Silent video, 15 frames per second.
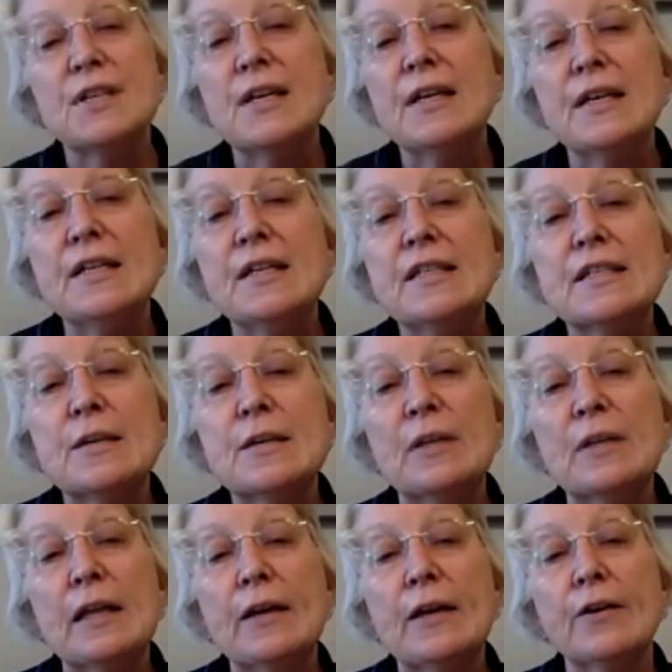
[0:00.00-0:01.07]
any
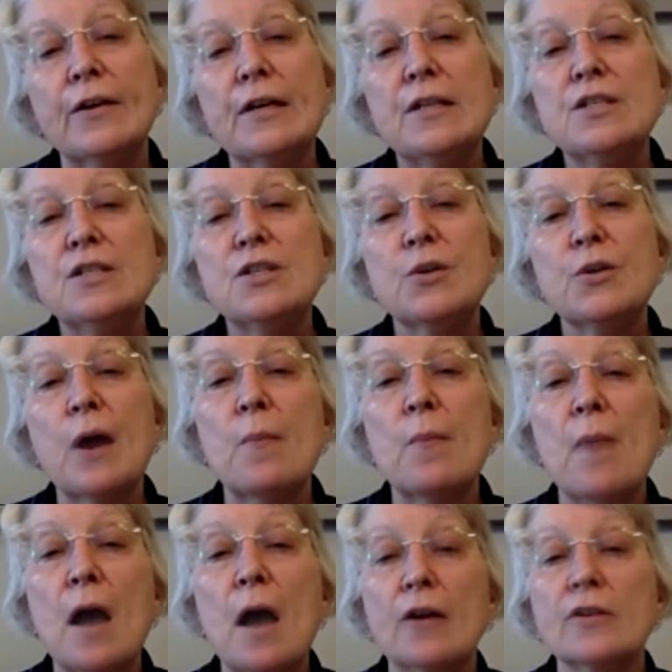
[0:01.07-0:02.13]
similarities to our
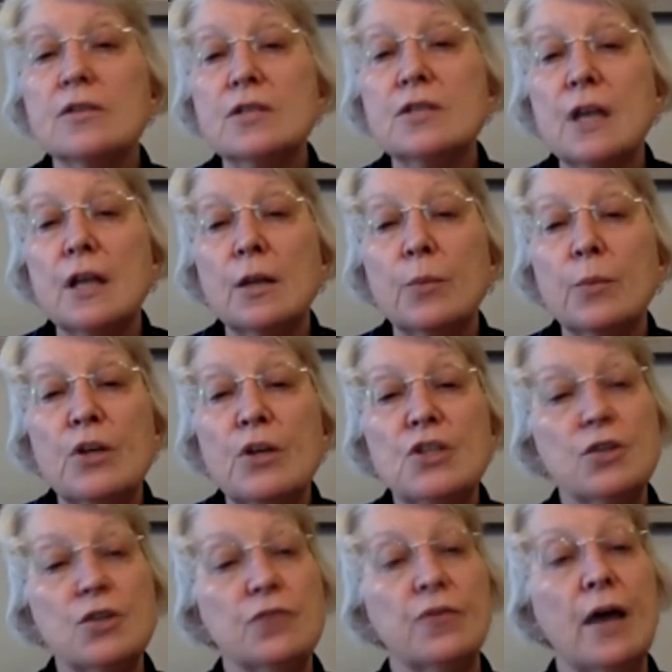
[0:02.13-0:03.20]
modern
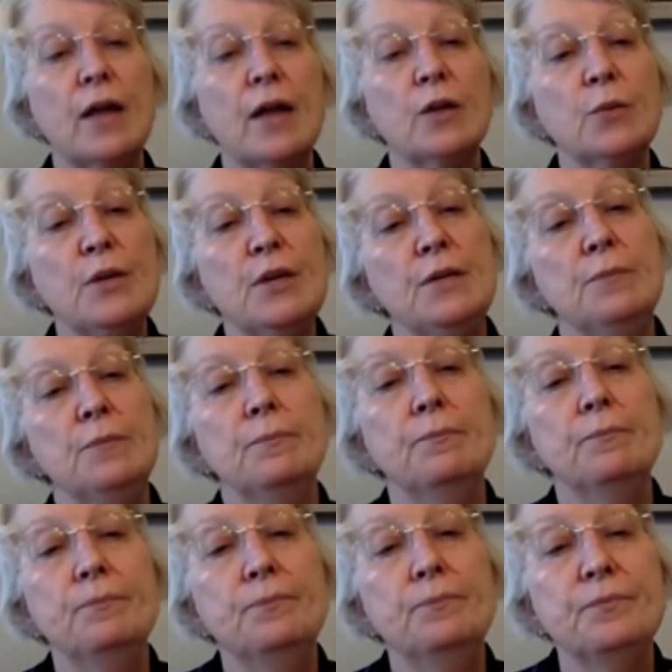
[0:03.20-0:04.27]
celebration of Halloween?
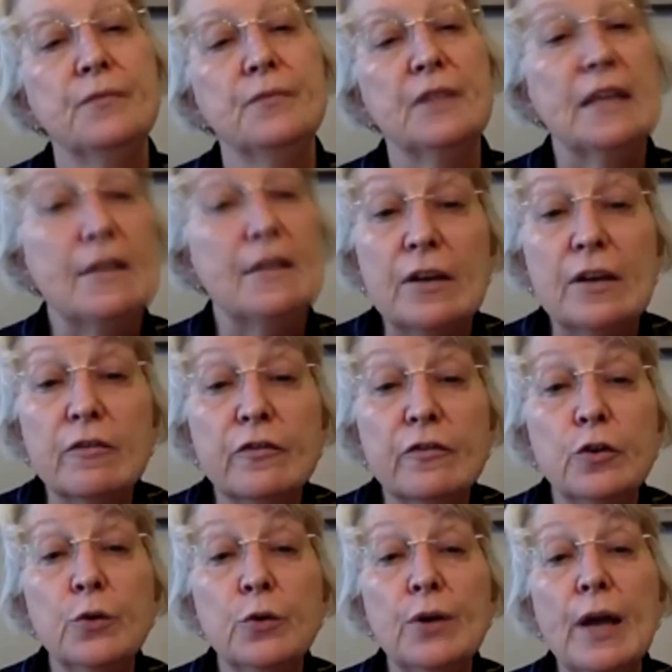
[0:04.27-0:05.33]
Leaving
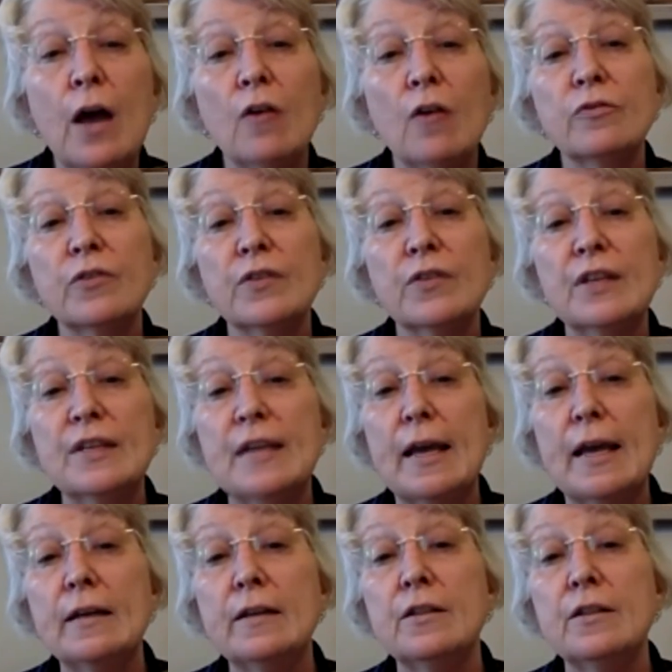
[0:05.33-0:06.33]
food out for the dead and the